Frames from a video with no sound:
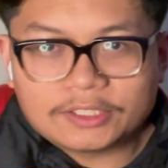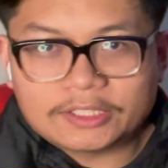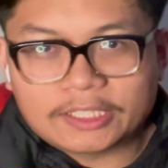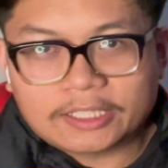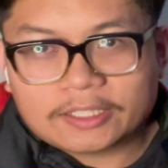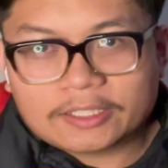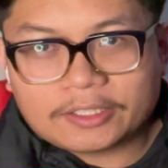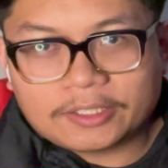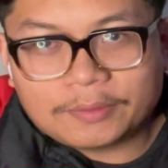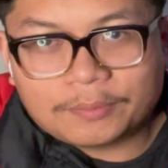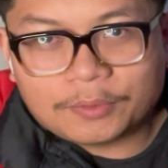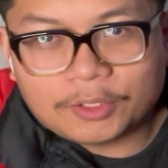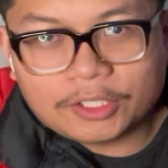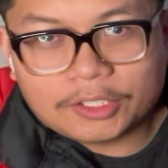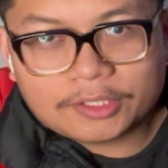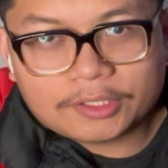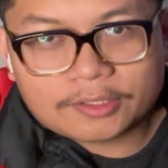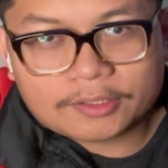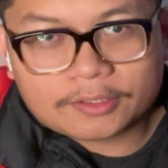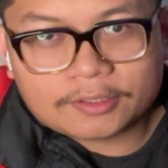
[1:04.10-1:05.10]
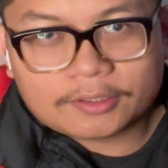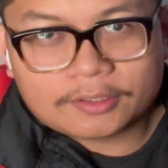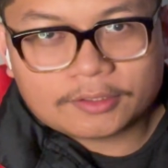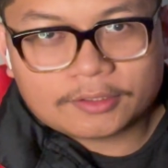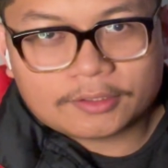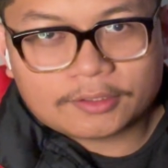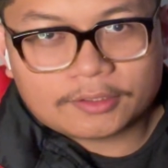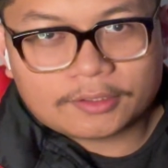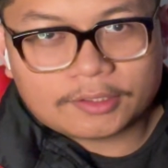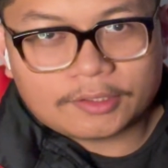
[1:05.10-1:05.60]
that clip on
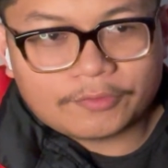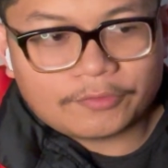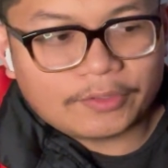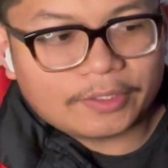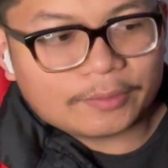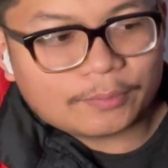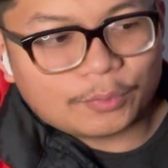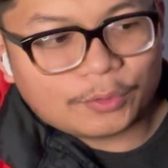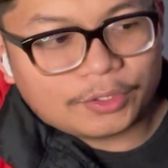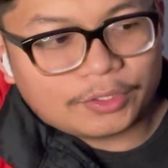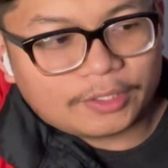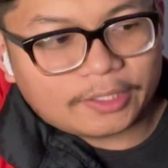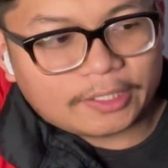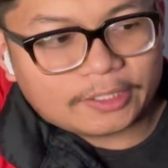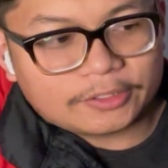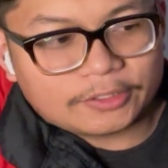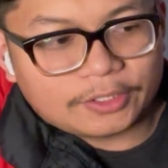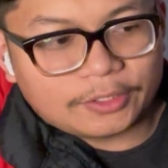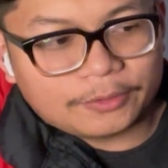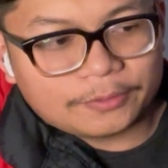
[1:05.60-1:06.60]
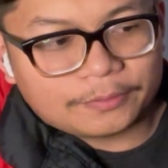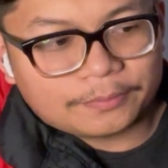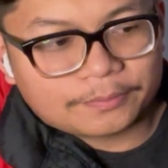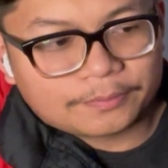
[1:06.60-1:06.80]
the fretboard like so.